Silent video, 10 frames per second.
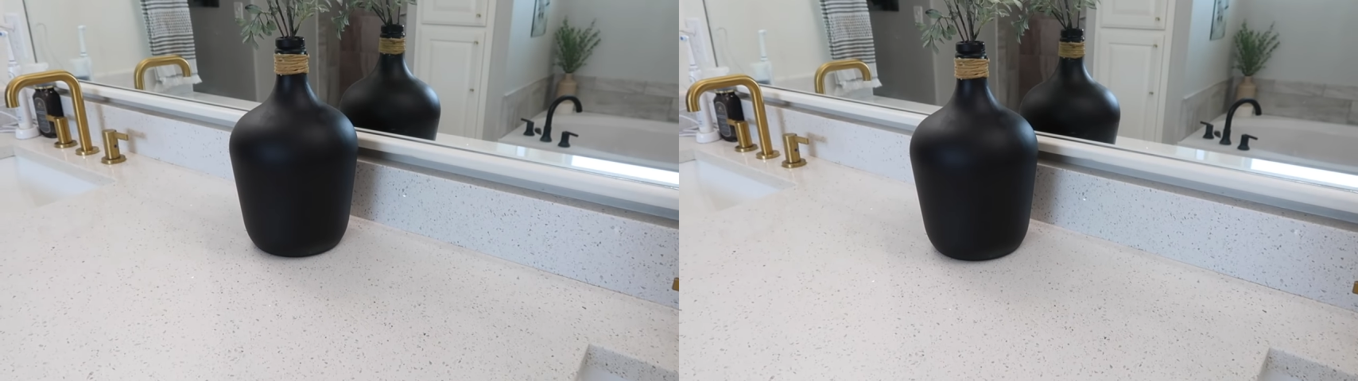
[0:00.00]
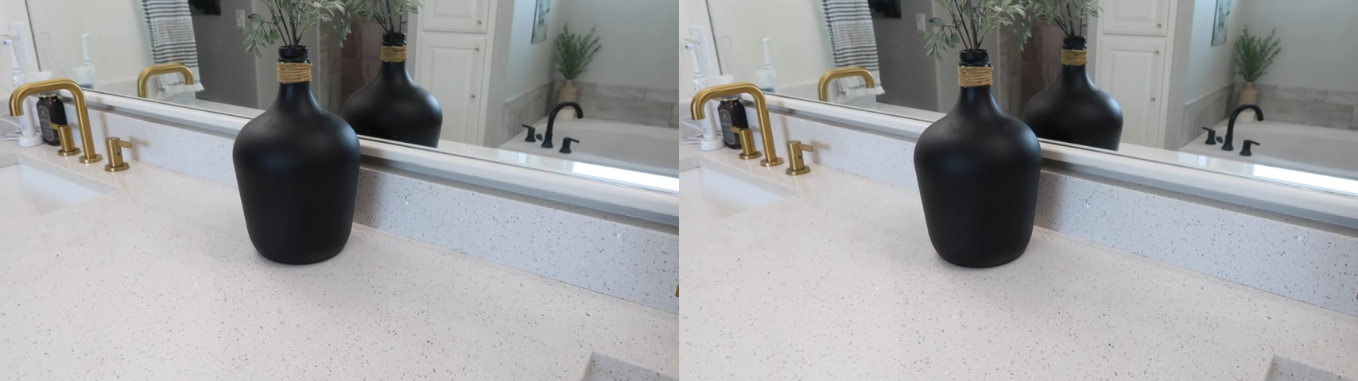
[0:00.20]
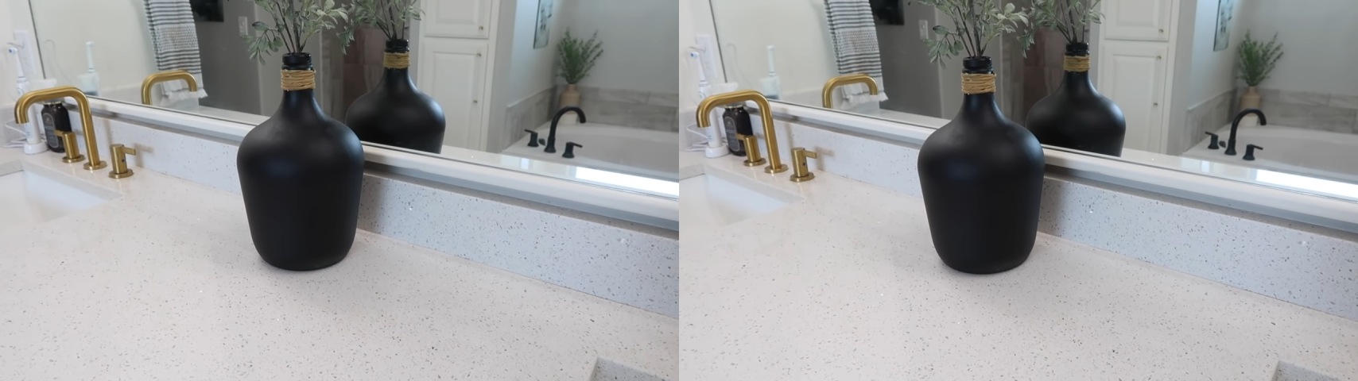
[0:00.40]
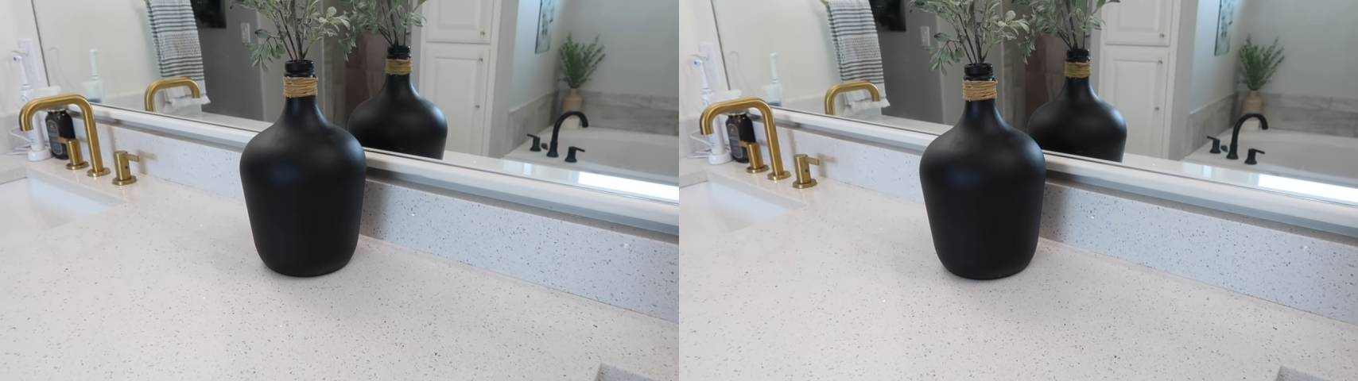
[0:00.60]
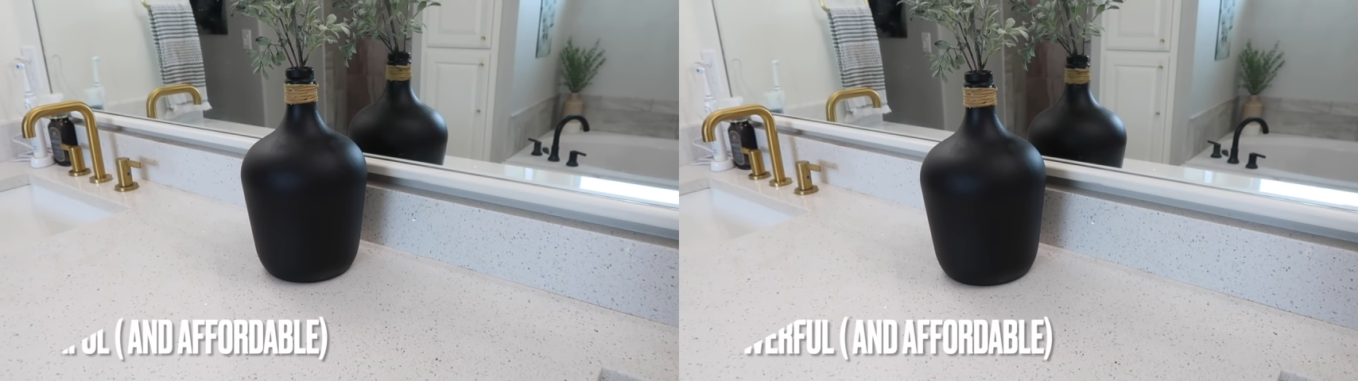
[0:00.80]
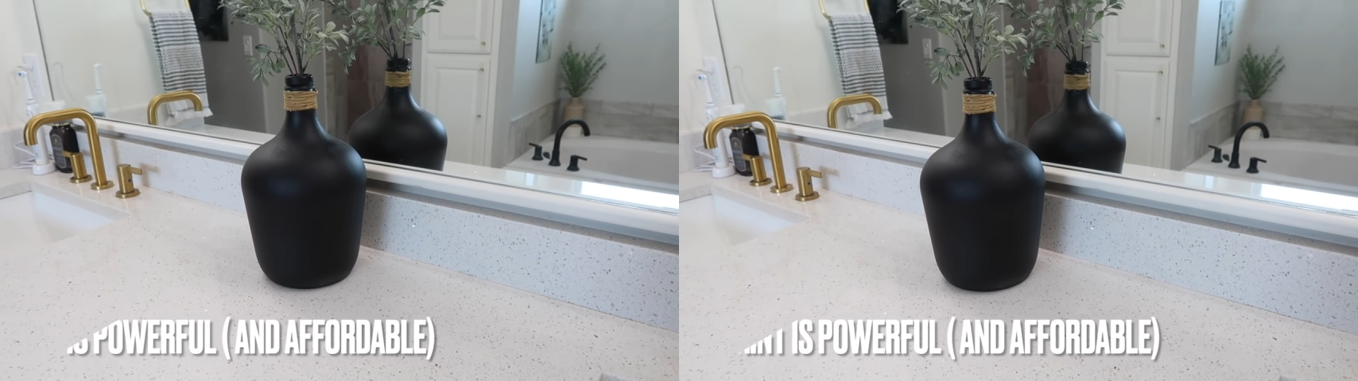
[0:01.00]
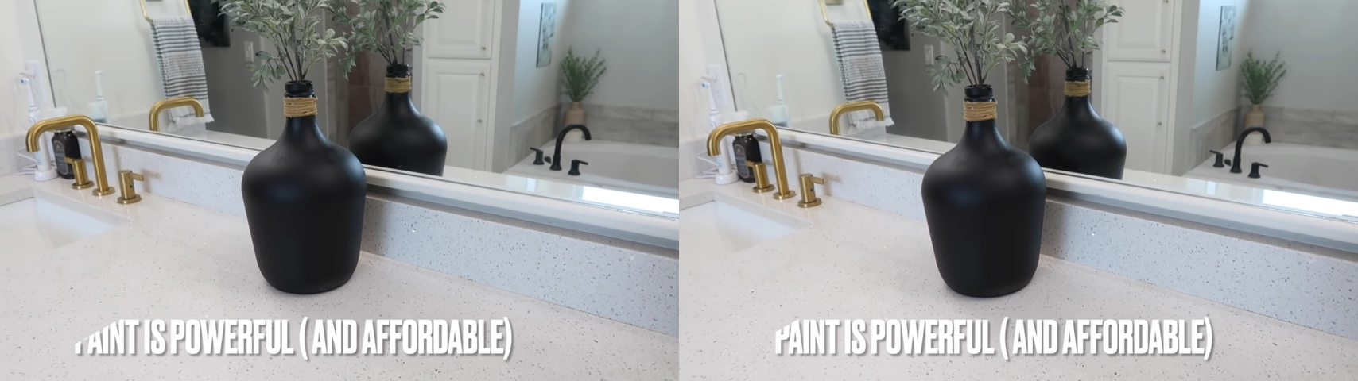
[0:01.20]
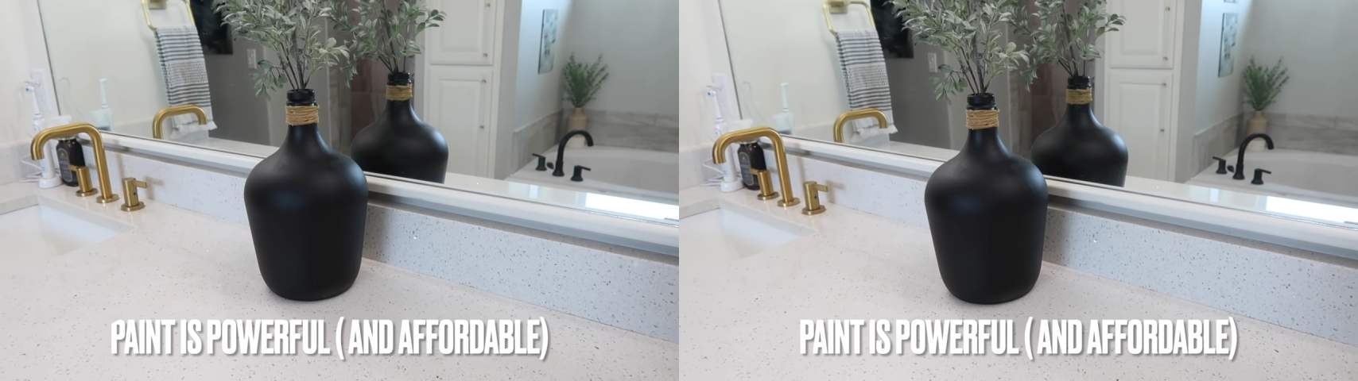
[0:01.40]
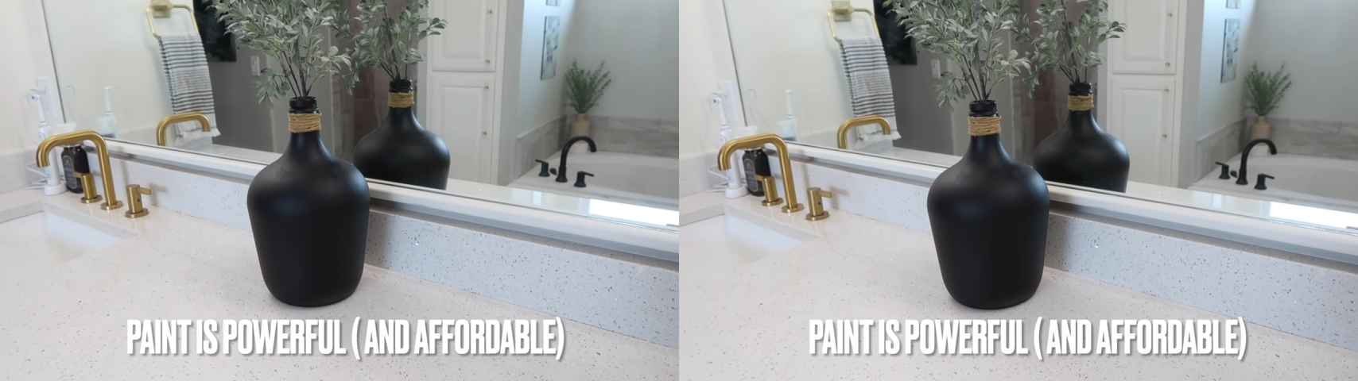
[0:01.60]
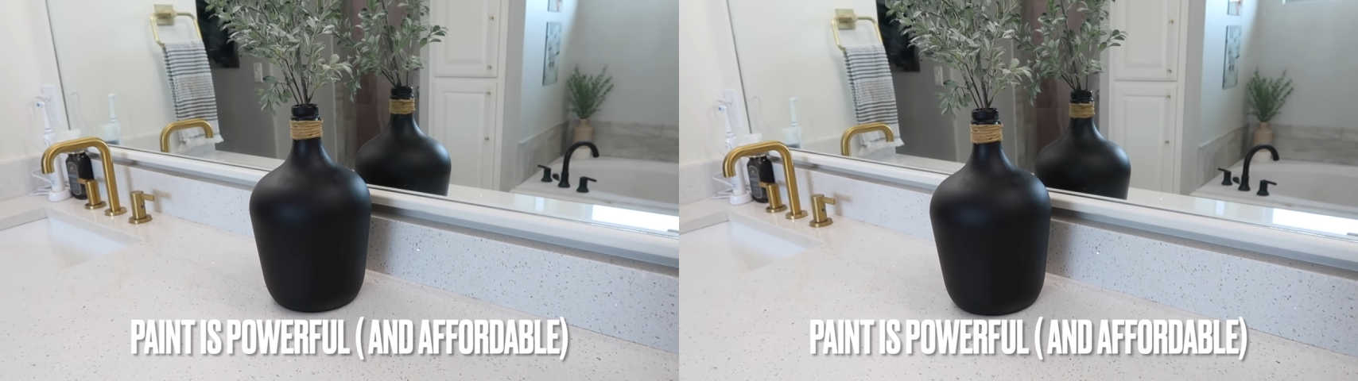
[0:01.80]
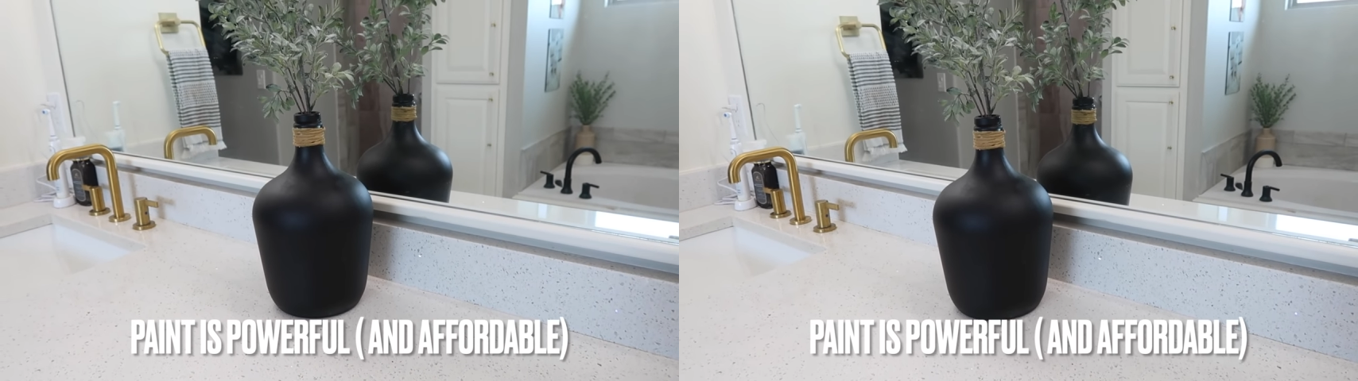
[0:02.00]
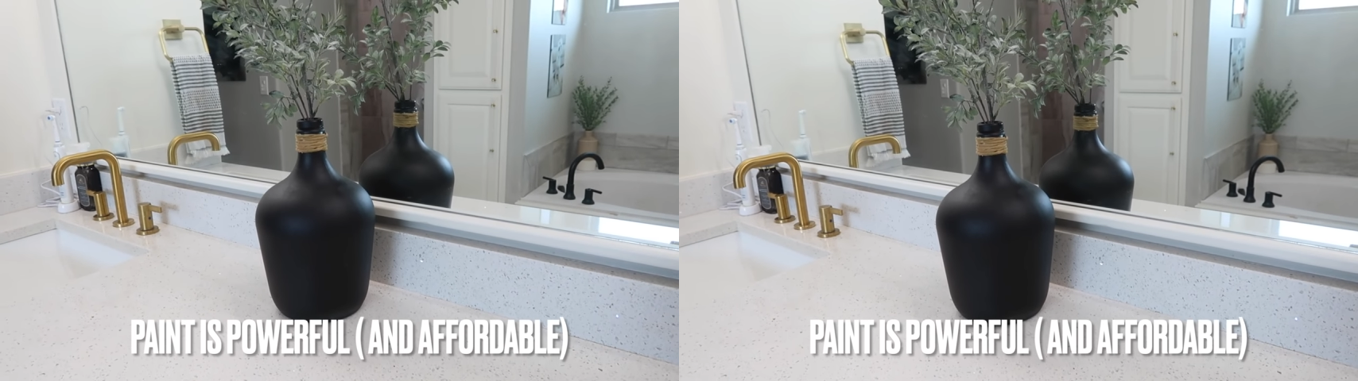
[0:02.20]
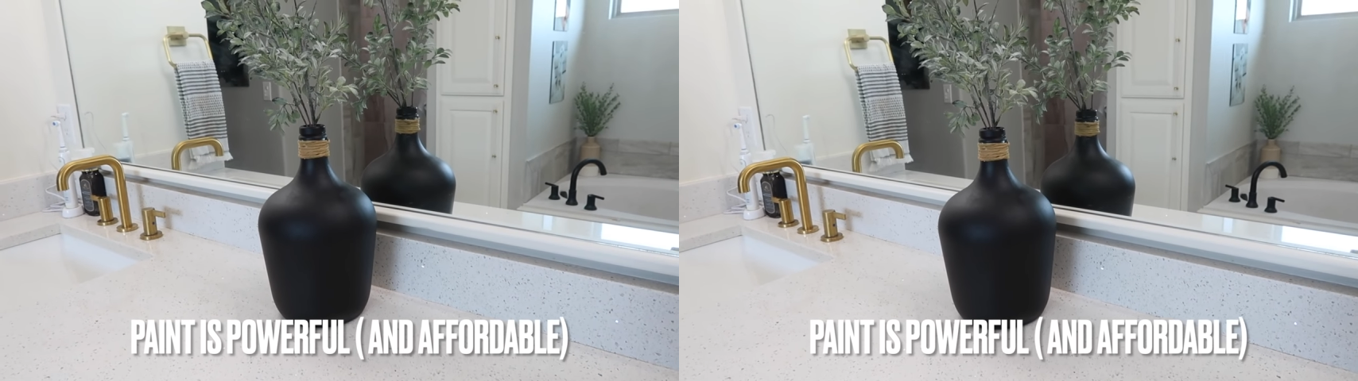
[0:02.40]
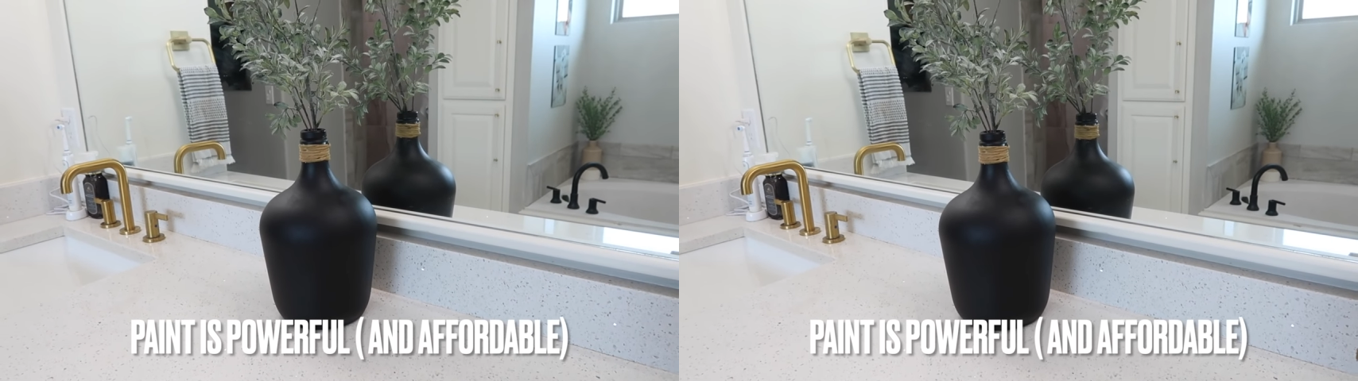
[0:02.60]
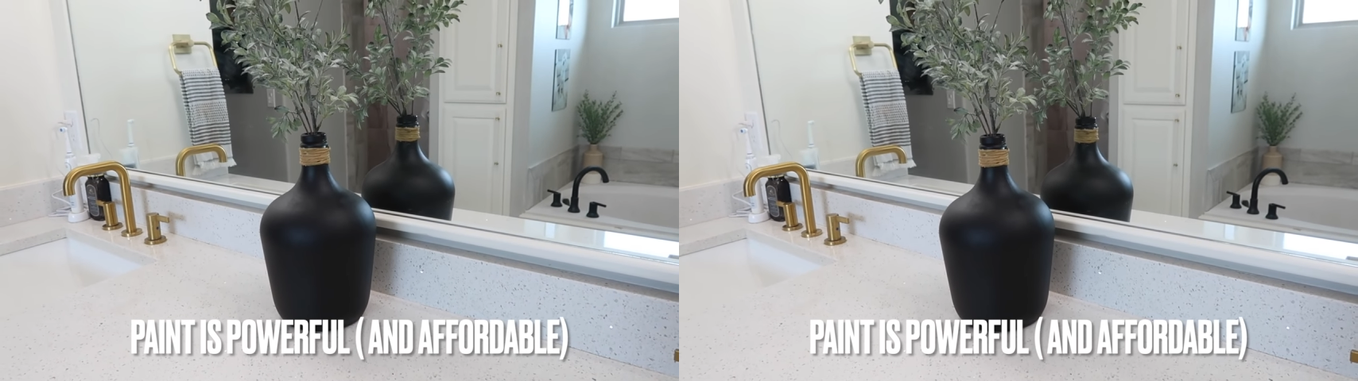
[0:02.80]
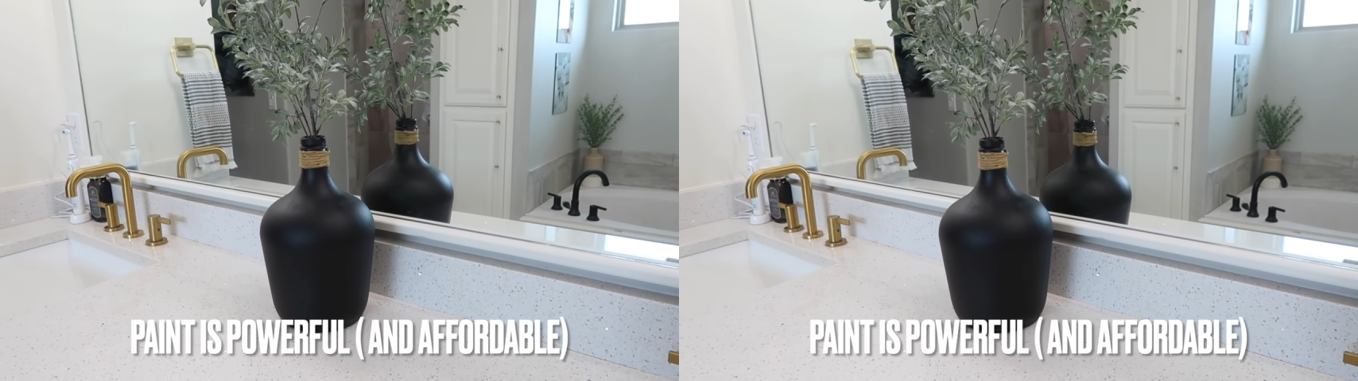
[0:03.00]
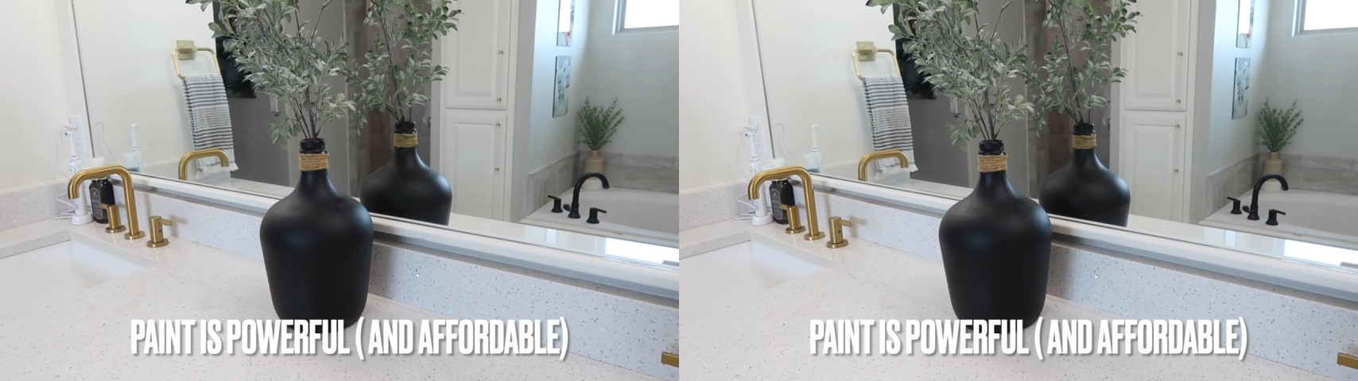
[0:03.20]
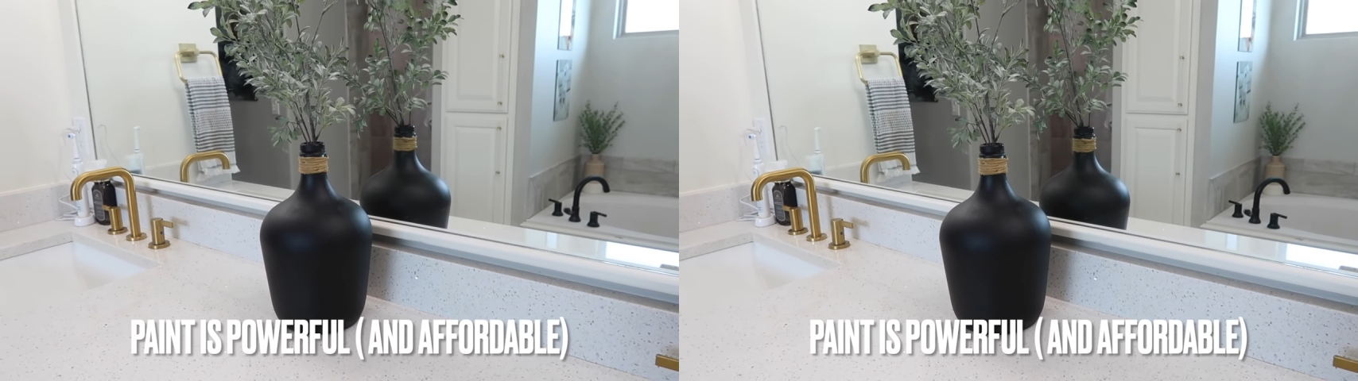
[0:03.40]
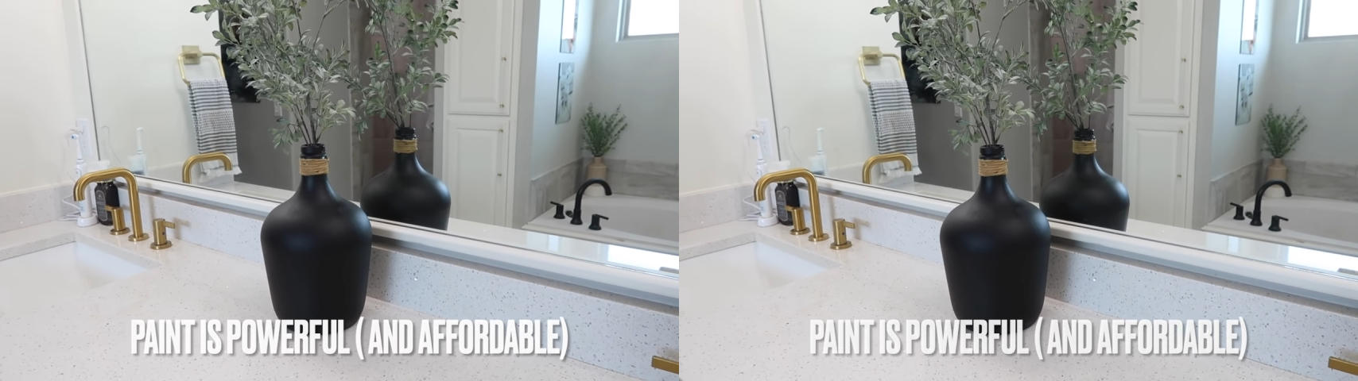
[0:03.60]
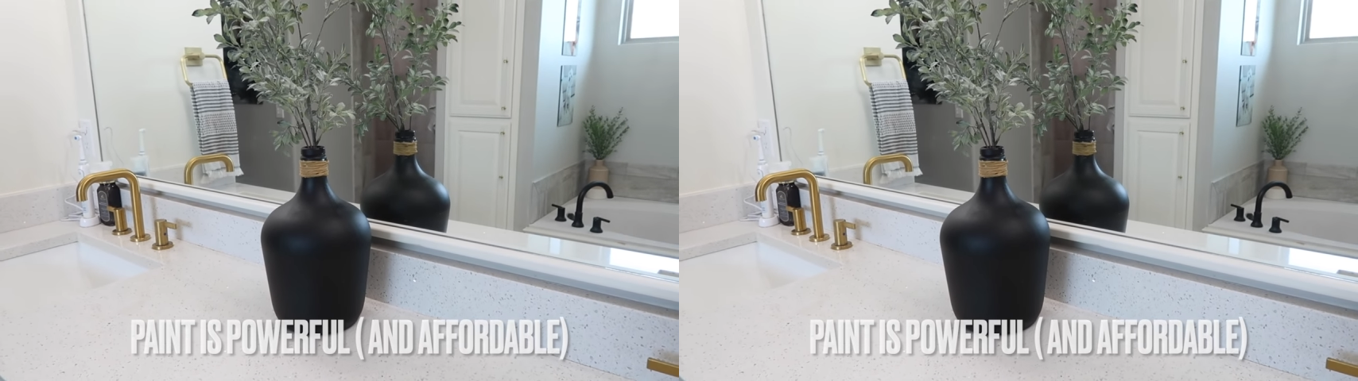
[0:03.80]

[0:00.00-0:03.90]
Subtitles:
Nobody's mouth can be seen.